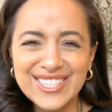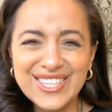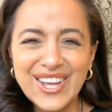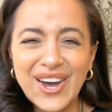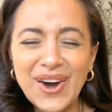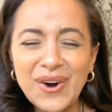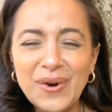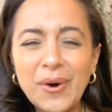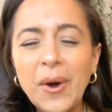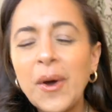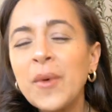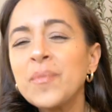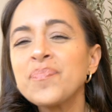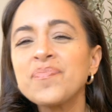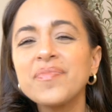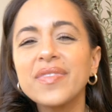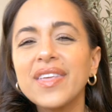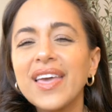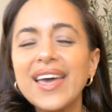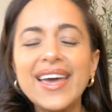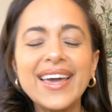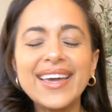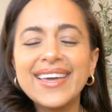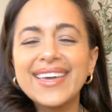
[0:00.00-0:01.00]
so
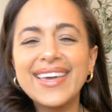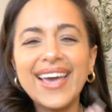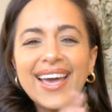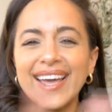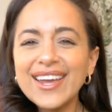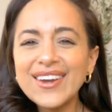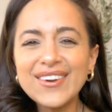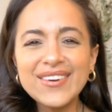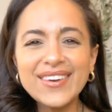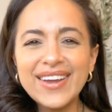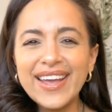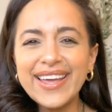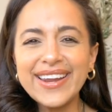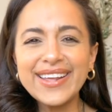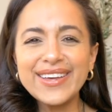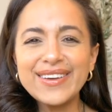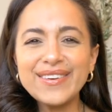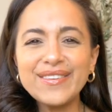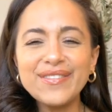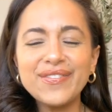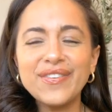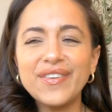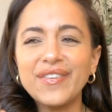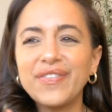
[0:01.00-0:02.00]
get
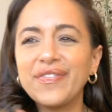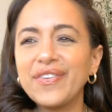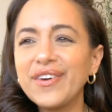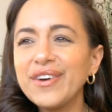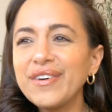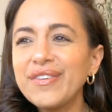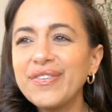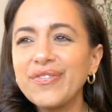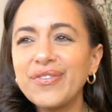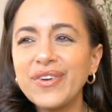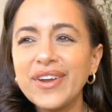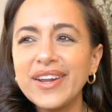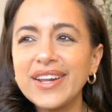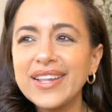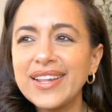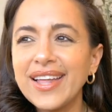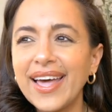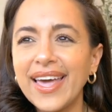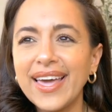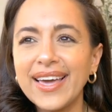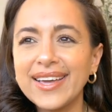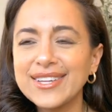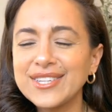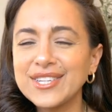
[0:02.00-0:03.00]
creative, feel free to
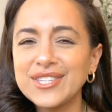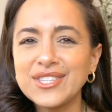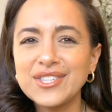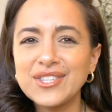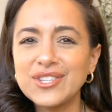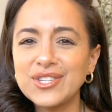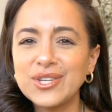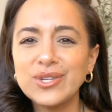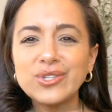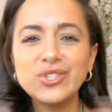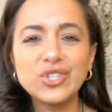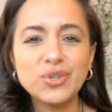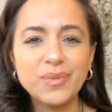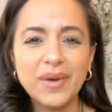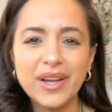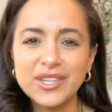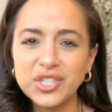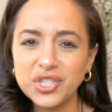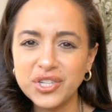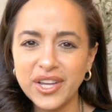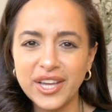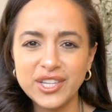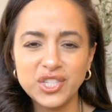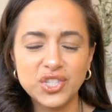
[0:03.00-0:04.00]
like just use your
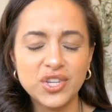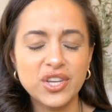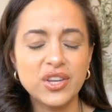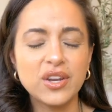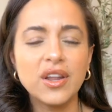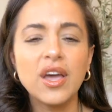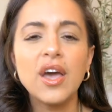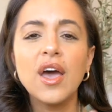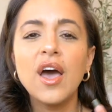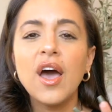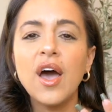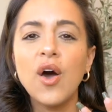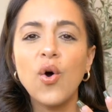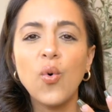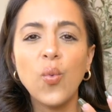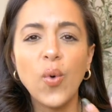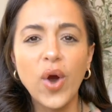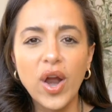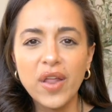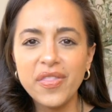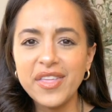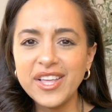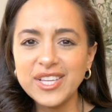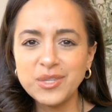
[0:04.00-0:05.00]
imagination,
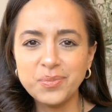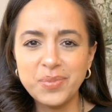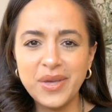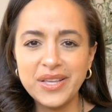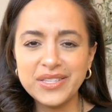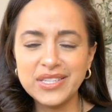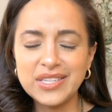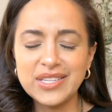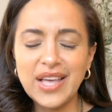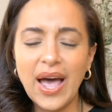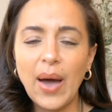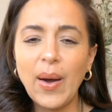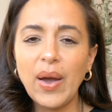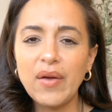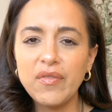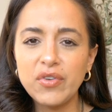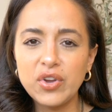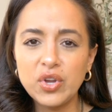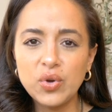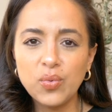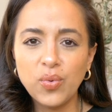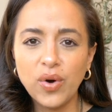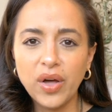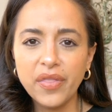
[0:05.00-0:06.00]
wear these pieces however
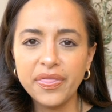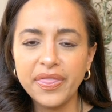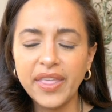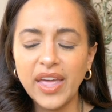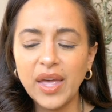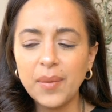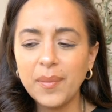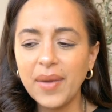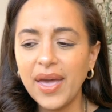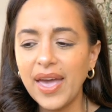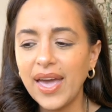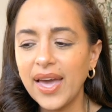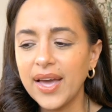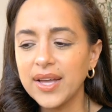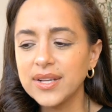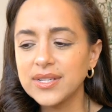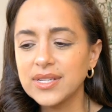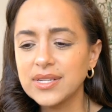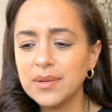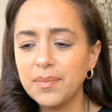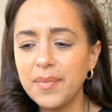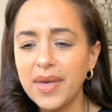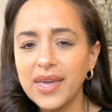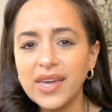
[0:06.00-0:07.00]
you want them
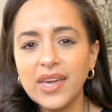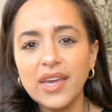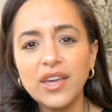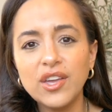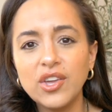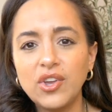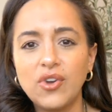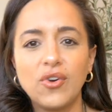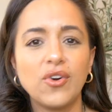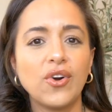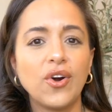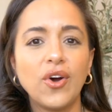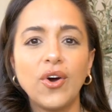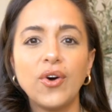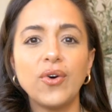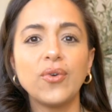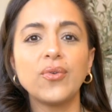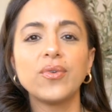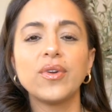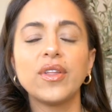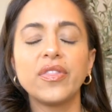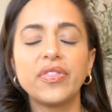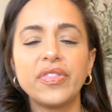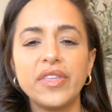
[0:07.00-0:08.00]
and make it your
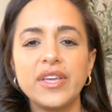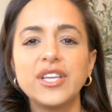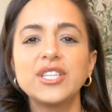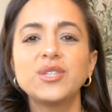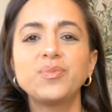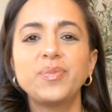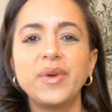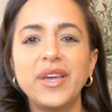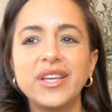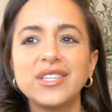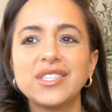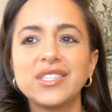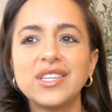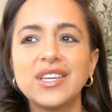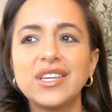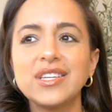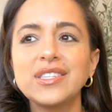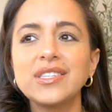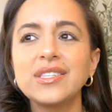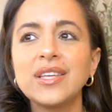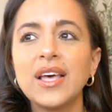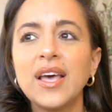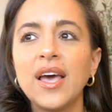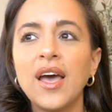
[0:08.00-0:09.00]
own. These
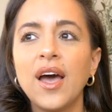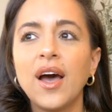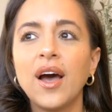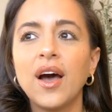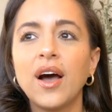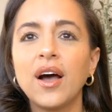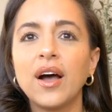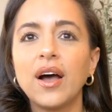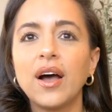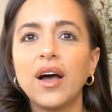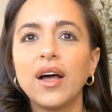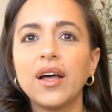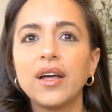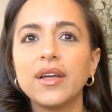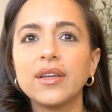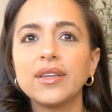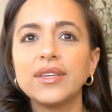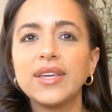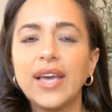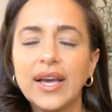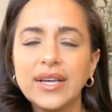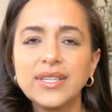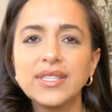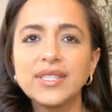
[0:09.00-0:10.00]
pieces,
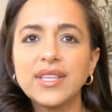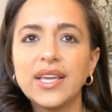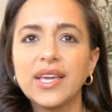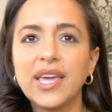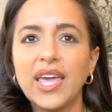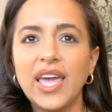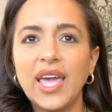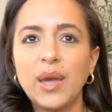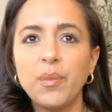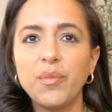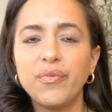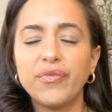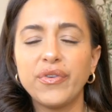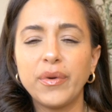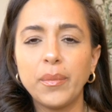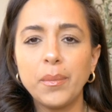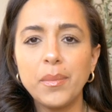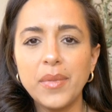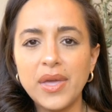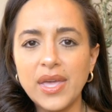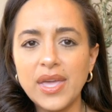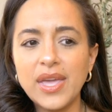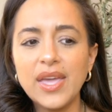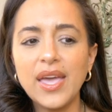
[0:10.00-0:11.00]
yes, they came
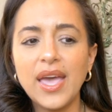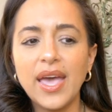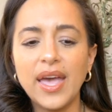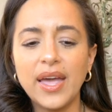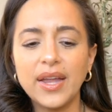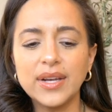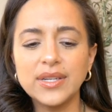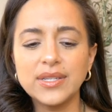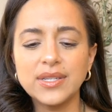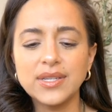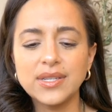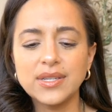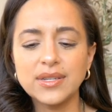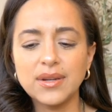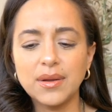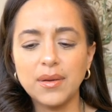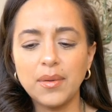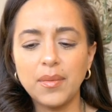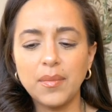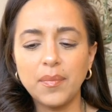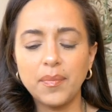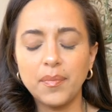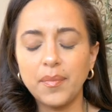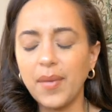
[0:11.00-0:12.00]
from me and
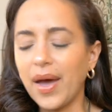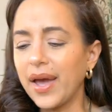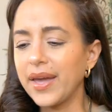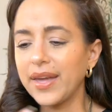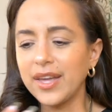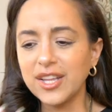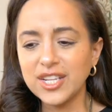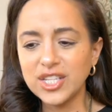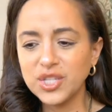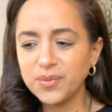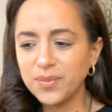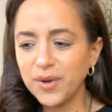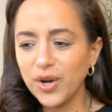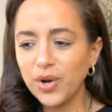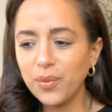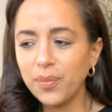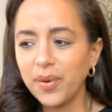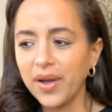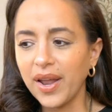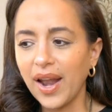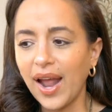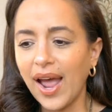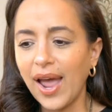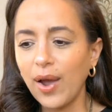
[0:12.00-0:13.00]
my inspo,
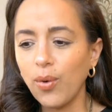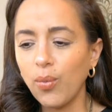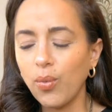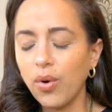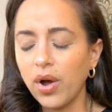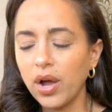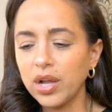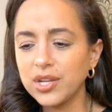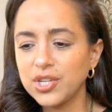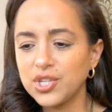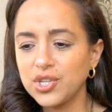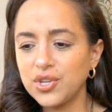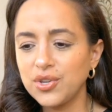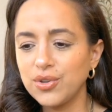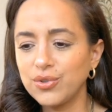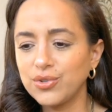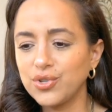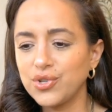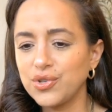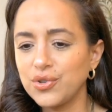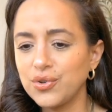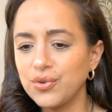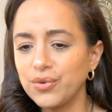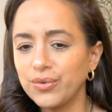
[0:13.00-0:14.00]
but I want you
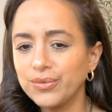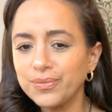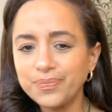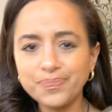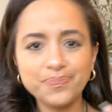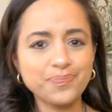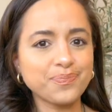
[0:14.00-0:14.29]
to